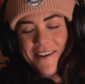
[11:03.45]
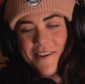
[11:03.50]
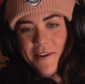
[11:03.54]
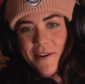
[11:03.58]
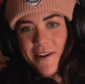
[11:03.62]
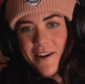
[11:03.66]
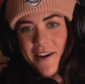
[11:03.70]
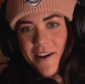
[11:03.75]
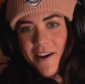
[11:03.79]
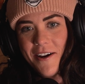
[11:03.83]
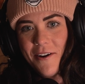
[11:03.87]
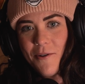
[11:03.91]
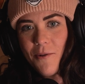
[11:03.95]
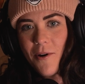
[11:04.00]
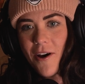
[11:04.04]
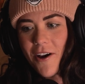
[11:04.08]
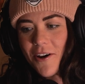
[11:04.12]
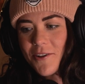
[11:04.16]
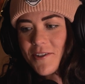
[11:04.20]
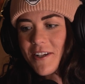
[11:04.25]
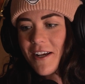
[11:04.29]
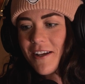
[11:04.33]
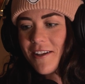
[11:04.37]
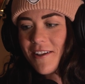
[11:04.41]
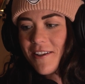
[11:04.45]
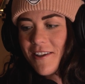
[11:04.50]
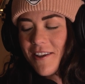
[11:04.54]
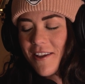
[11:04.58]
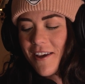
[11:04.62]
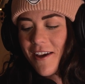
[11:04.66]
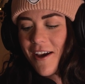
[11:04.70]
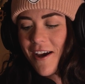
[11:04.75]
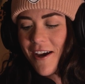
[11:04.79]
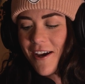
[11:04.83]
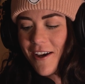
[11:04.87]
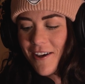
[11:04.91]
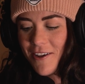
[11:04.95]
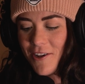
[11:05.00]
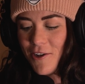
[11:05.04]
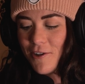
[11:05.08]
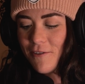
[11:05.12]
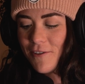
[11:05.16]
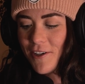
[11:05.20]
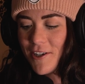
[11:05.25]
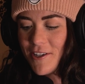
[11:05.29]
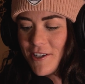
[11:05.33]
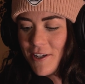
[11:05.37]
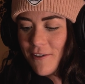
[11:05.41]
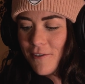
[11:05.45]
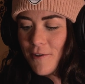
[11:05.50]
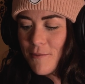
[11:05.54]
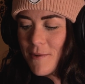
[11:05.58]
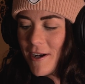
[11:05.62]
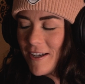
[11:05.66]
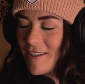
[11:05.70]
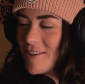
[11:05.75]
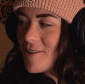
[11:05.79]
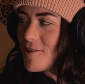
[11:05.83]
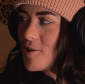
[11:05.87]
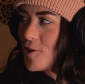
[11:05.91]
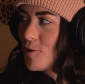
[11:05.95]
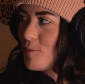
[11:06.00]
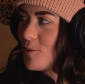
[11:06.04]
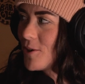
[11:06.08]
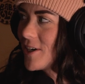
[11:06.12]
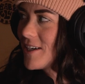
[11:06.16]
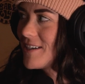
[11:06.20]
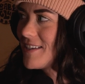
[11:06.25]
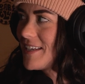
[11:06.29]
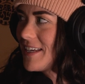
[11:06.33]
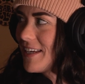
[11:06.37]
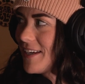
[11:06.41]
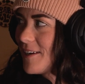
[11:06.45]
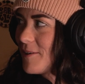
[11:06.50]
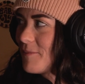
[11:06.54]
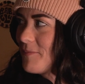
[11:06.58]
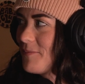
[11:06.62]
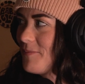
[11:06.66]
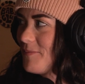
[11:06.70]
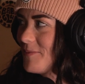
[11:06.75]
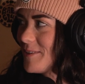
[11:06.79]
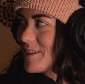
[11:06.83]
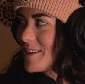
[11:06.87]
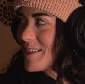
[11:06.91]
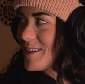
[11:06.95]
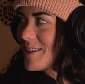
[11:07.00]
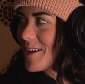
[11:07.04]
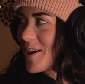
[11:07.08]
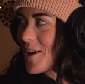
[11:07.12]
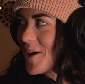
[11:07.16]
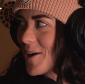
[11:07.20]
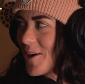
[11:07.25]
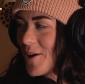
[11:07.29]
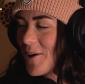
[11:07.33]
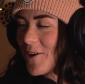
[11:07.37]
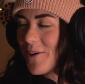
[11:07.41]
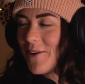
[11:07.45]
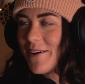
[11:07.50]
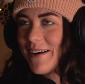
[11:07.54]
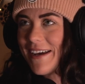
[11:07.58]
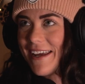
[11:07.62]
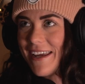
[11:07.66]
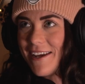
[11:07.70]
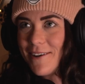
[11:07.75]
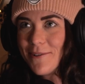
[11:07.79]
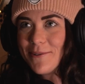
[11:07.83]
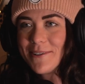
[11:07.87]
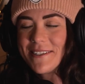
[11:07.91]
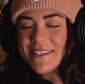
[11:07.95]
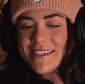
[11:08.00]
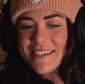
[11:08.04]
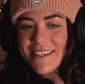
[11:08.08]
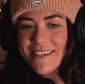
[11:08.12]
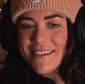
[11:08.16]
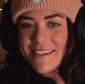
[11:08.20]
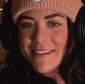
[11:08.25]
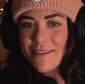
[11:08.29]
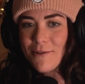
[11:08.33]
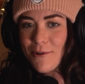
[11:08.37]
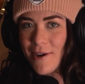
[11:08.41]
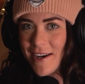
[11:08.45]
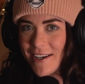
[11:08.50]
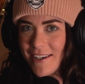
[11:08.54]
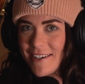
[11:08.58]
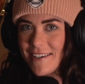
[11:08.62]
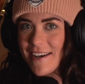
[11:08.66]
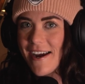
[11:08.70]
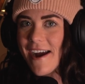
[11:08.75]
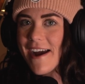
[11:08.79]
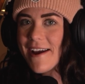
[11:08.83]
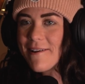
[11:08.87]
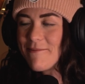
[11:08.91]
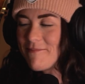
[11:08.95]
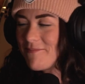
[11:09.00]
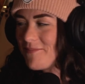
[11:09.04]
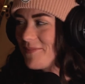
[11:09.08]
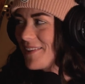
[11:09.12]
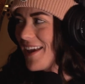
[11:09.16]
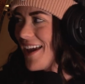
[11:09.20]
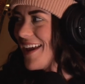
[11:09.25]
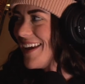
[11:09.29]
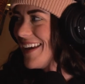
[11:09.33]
Well, I was on University of Vermont snowboard team, so it was quite a time.